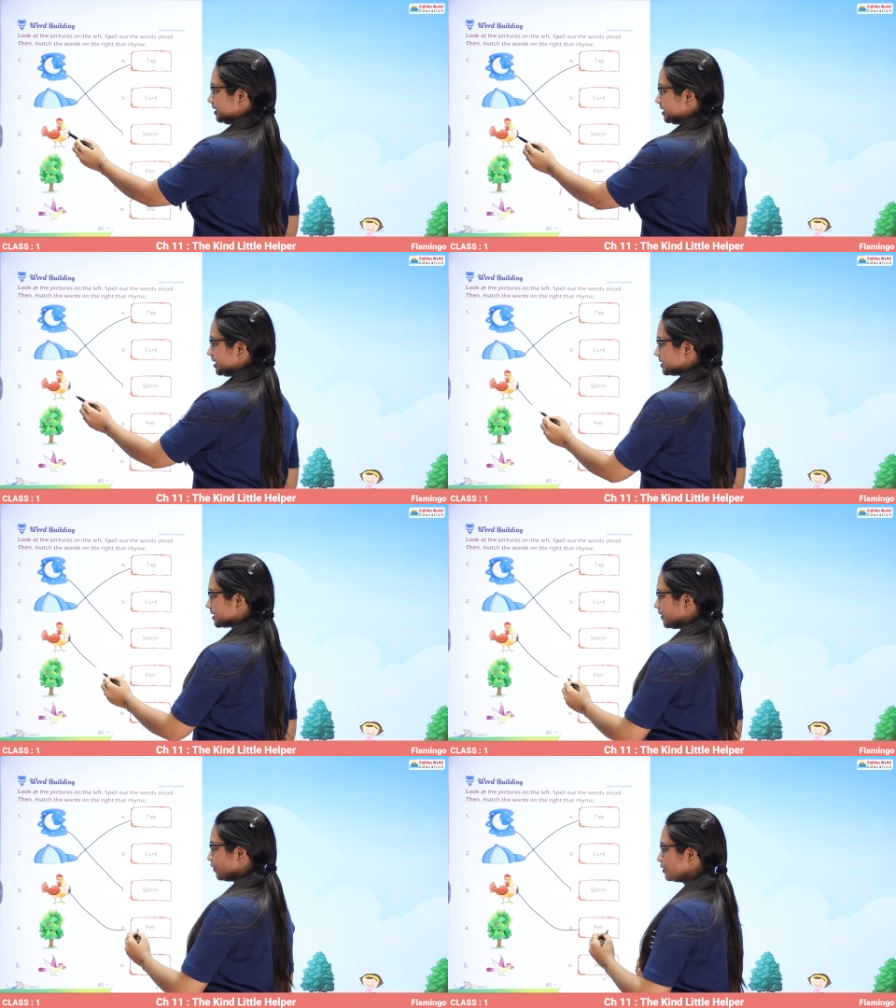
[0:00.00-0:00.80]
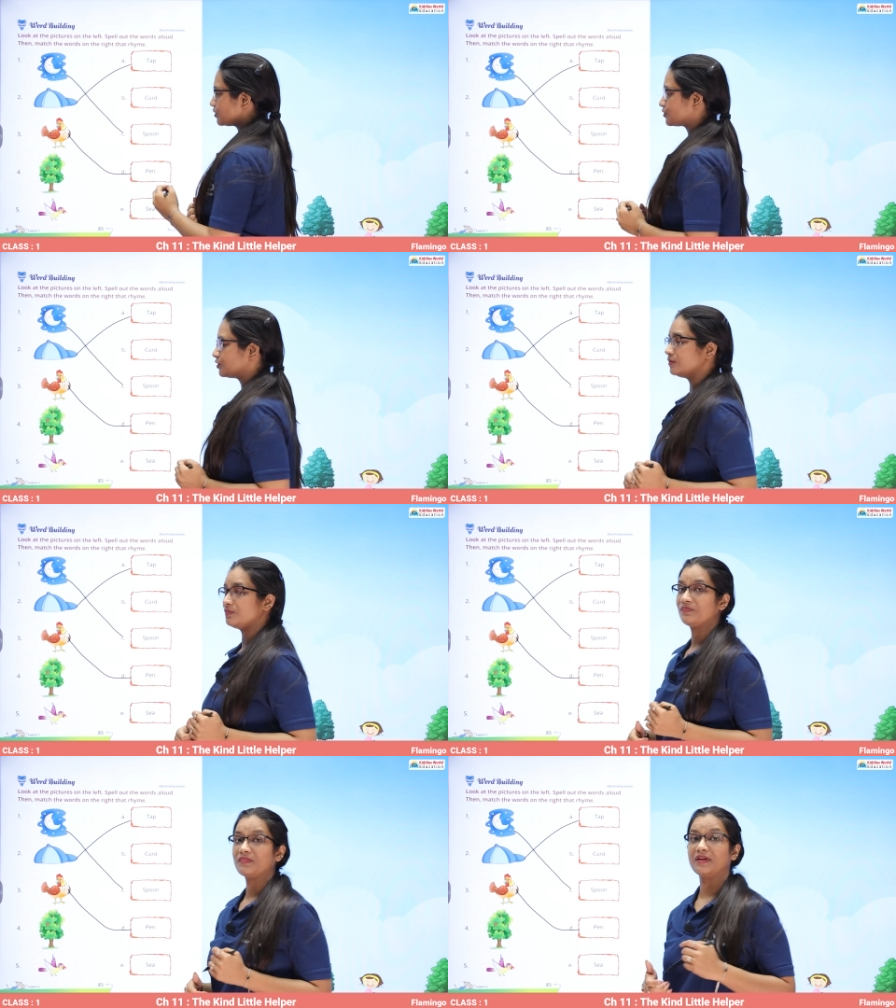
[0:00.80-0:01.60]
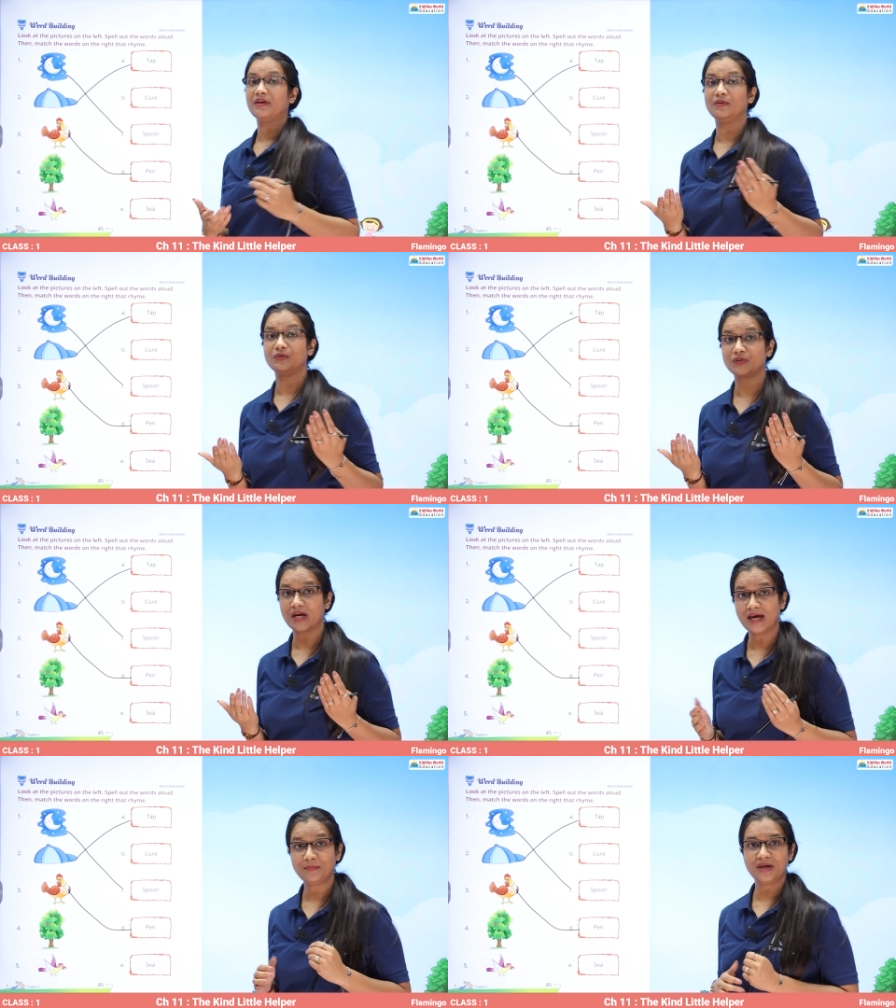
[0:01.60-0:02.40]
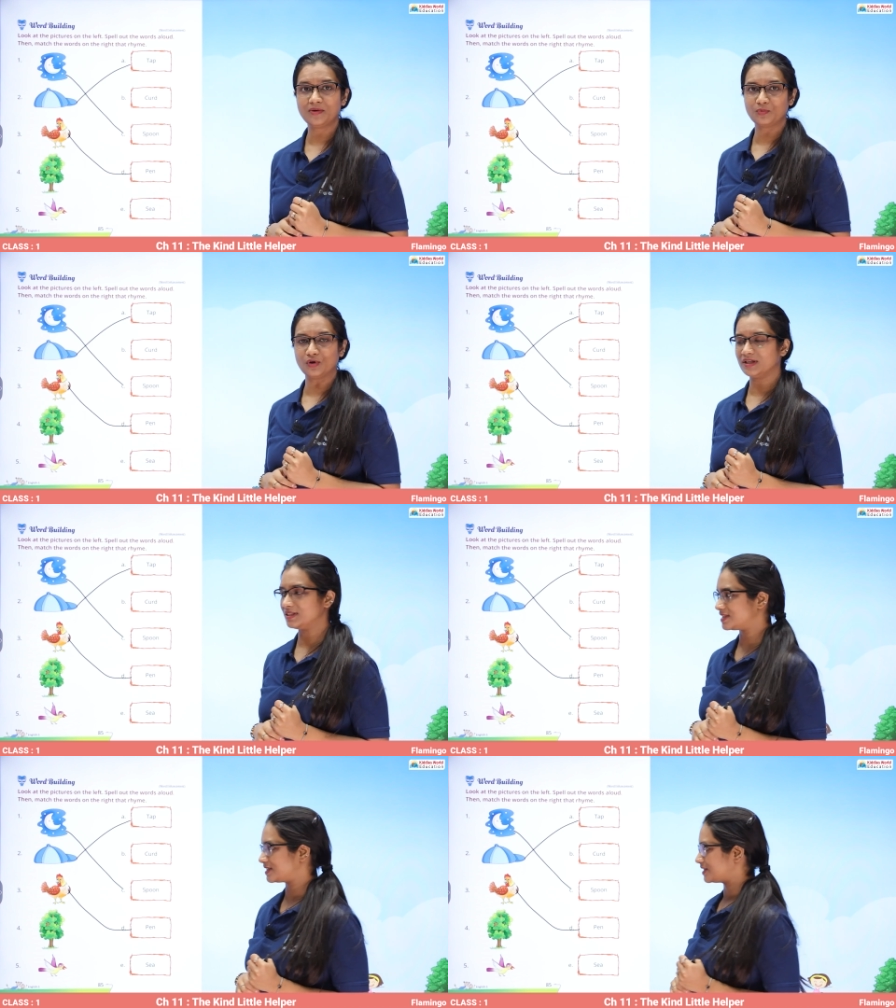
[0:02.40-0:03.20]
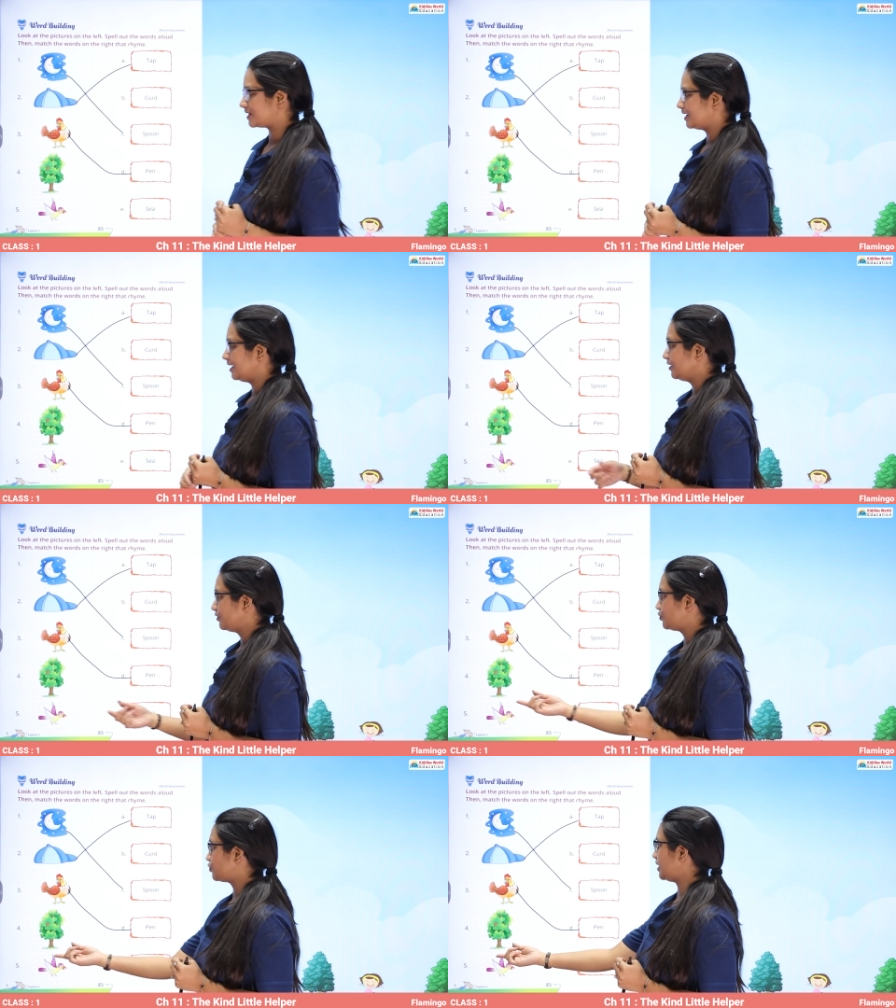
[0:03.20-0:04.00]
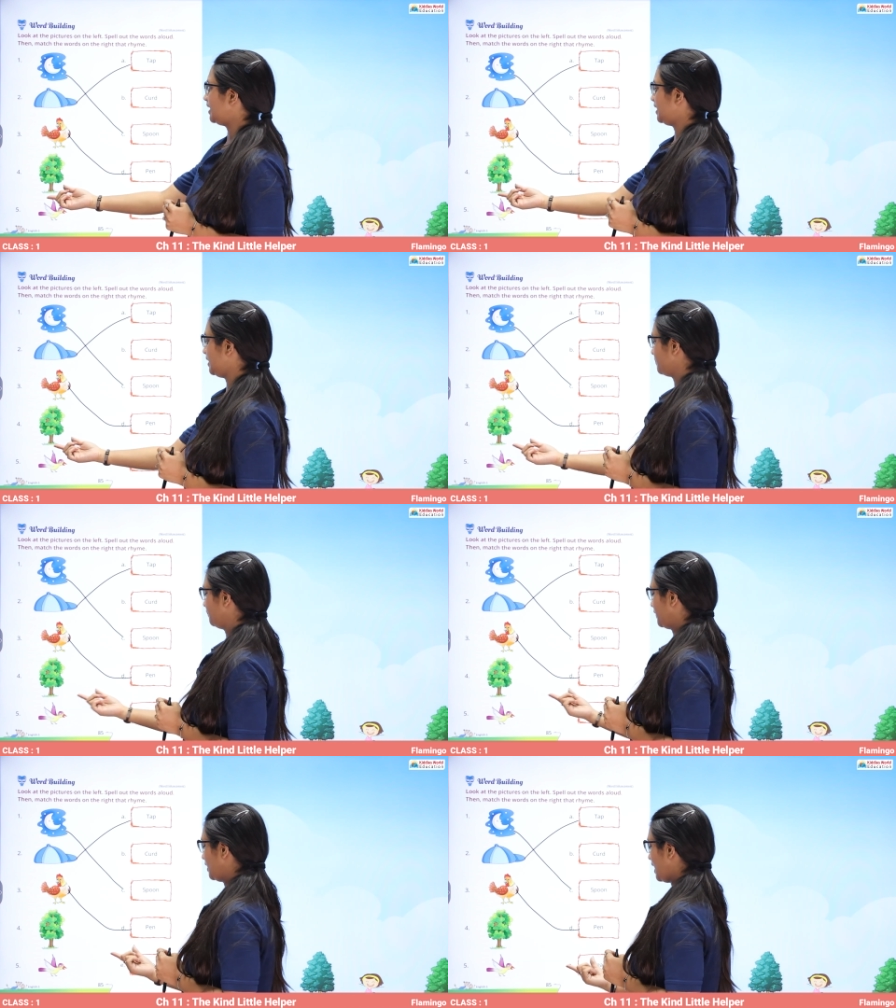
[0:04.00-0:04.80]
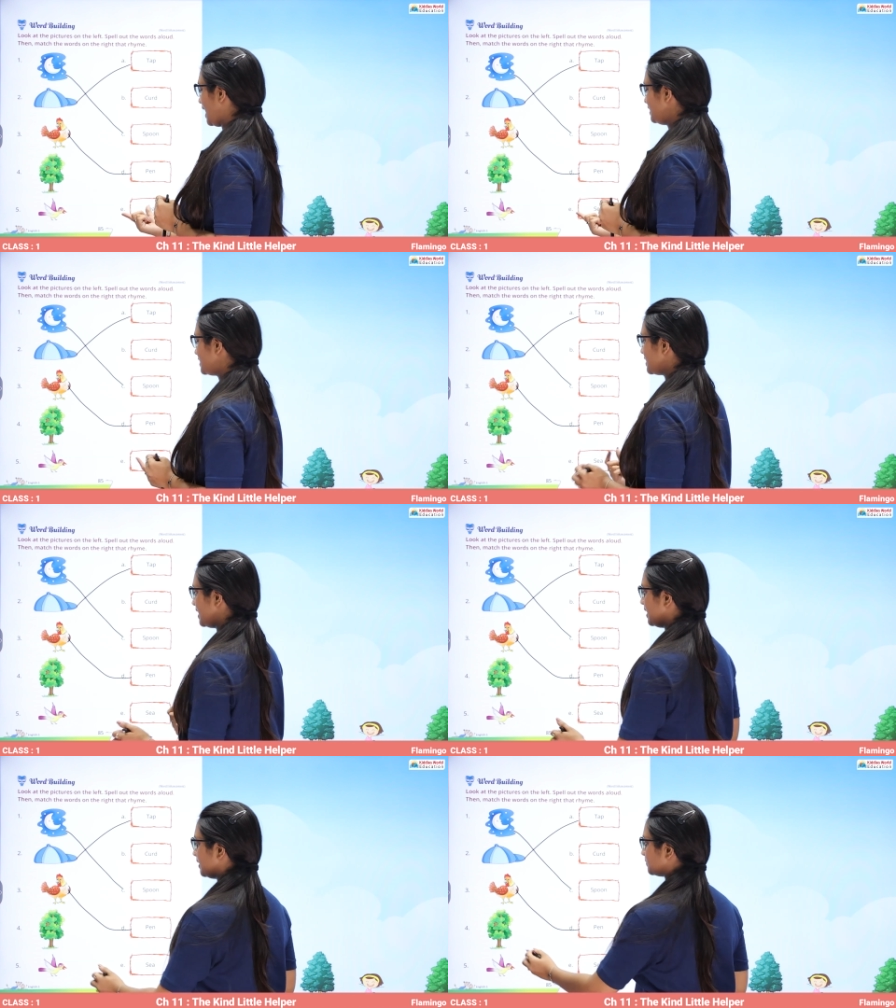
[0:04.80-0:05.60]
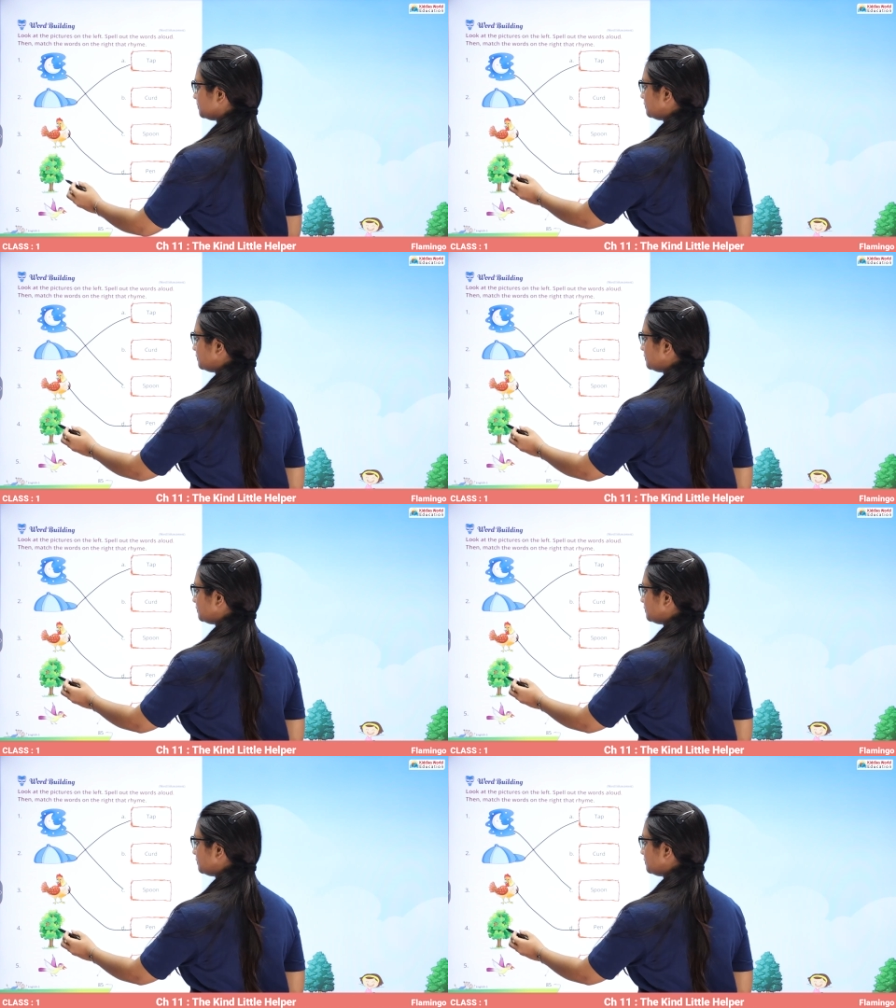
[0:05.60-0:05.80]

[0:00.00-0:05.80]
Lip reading: These are also rhyming words. Tree and sea.